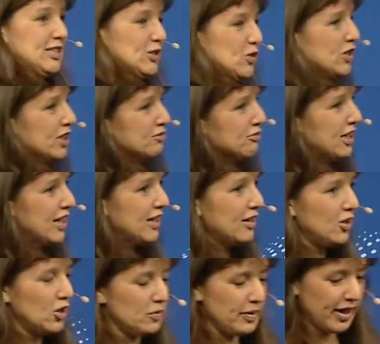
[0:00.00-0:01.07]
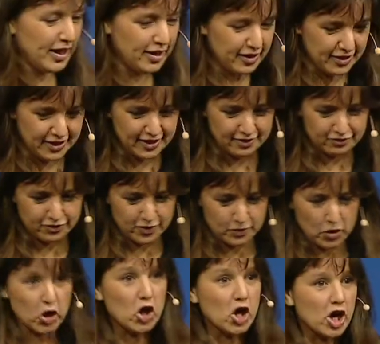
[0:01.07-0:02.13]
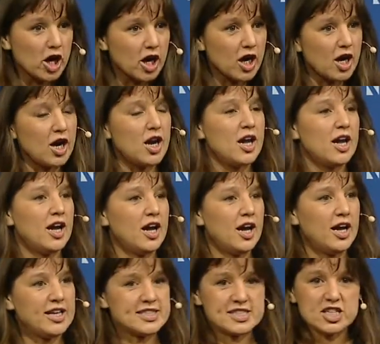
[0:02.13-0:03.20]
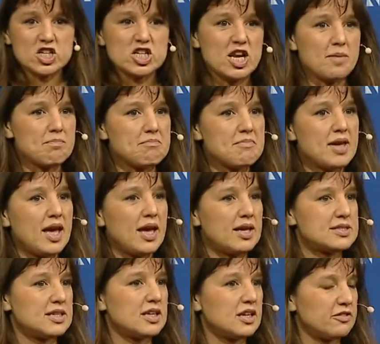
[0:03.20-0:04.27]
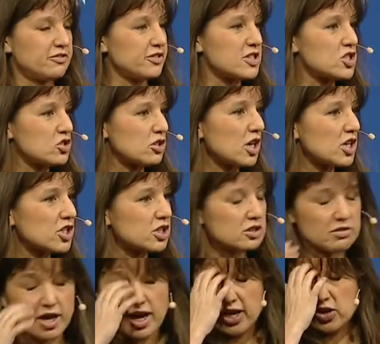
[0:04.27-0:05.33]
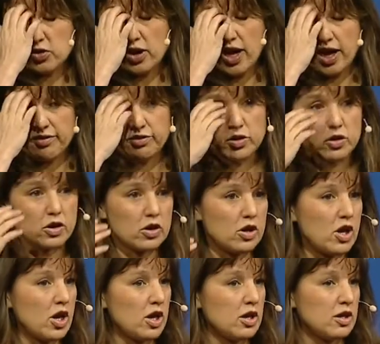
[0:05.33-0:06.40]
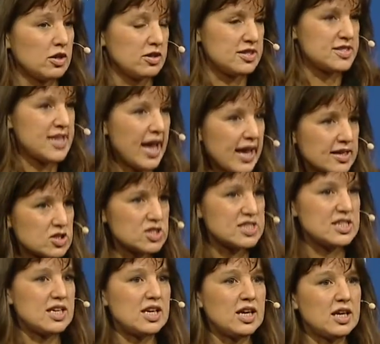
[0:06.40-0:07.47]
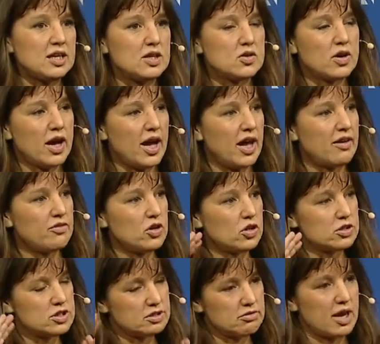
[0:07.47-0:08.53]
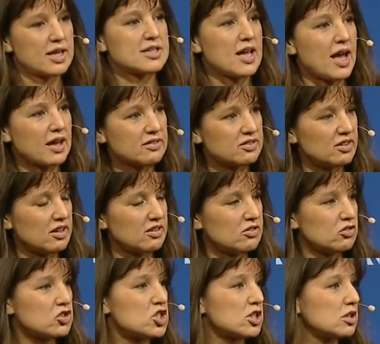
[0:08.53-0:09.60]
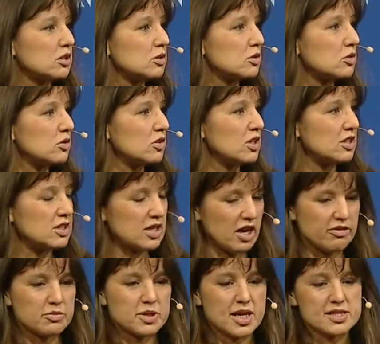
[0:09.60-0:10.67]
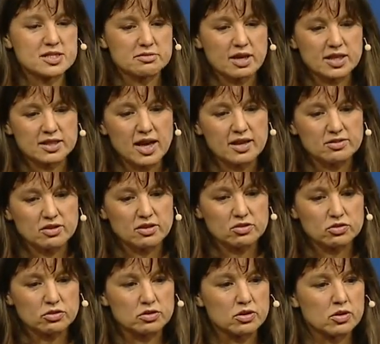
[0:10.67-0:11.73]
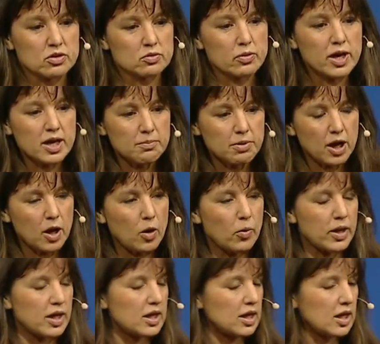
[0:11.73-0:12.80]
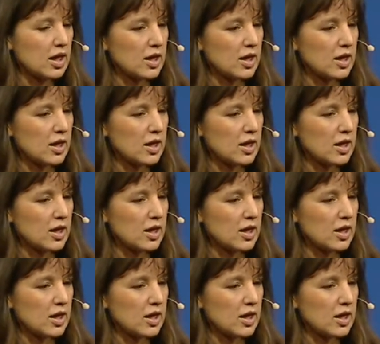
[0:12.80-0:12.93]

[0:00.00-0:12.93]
you can read all about it from her. Uh, it's an amazing infrastructure, right? You have your tech scene, you have your direct access to, the government has direct access to Weibo, and